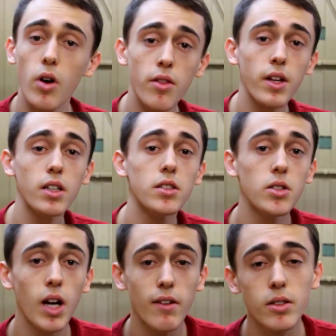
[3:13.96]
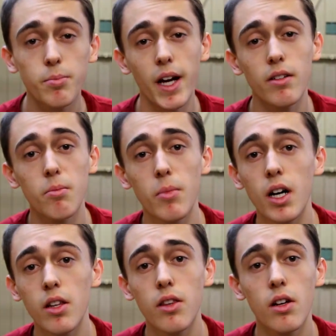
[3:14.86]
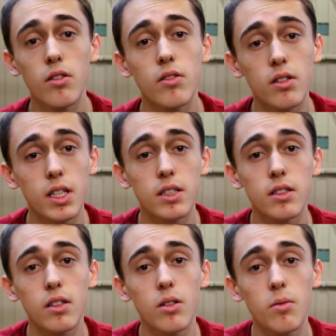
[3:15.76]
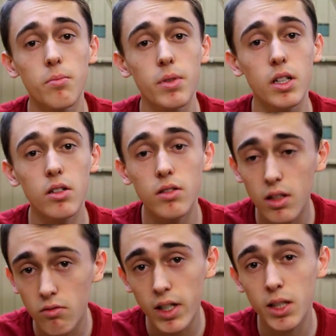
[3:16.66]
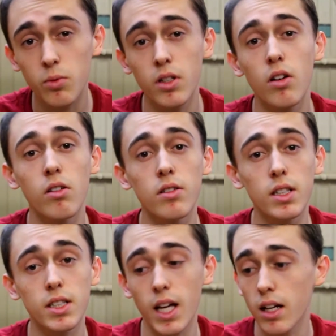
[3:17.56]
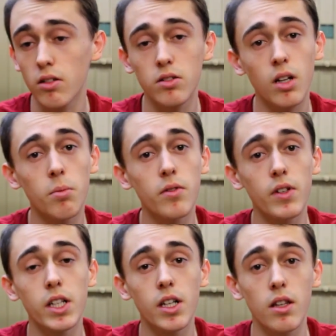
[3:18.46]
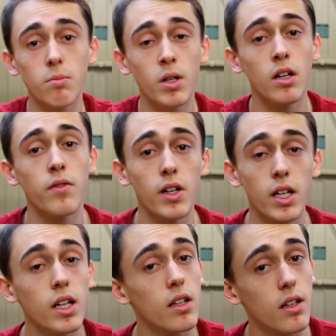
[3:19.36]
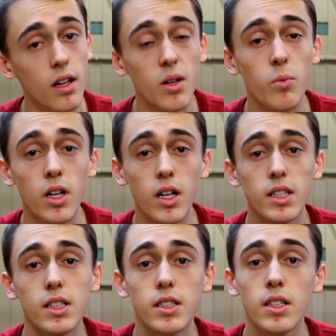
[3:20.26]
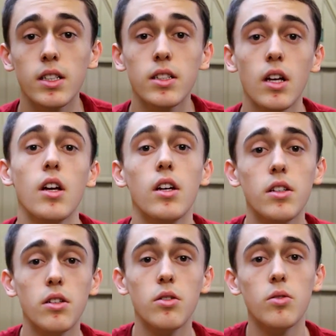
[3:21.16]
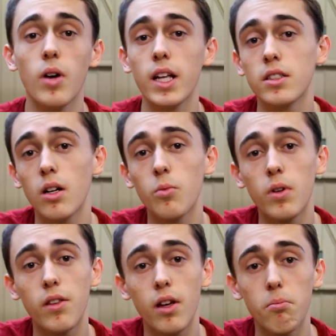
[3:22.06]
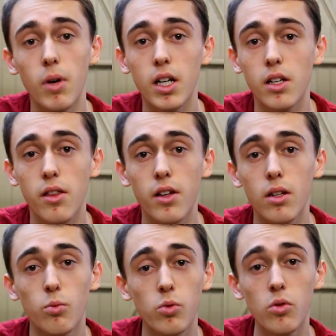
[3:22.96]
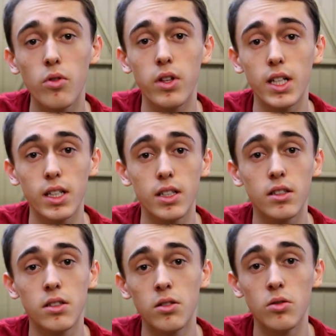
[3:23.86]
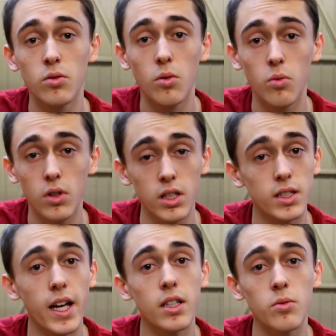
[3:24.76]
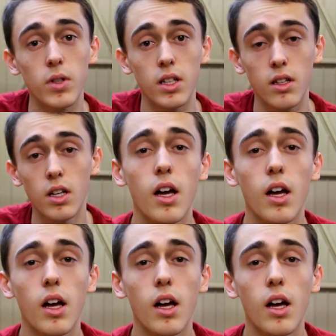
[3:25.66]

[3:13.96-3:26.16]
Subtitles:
One thing you do have to bear in mind though is that because the rings would no longer stack on top of each other perfectly like when I did it, you end up with a much thinner wall thickness to contend with.